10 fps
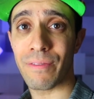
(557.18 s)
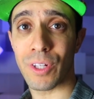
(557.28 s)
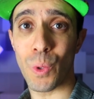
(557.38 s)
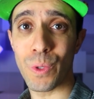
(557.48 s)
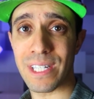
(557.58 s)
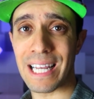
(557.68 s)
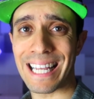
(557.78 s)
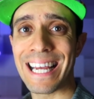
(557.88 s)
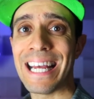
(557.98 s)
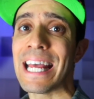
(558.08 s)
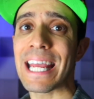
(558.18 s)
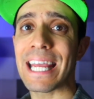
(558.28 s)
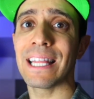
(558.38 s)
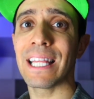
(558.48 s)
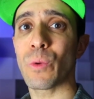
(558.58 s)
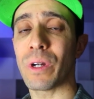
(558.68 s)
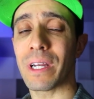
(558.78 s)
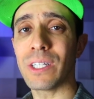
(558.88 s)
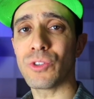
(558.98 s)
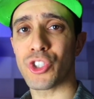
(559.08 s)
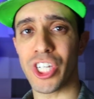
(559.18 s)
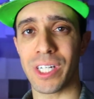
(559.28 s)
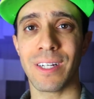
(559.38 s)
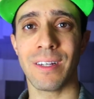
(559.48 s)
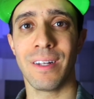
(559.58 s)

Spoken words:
glow stick in liquid nitrogen,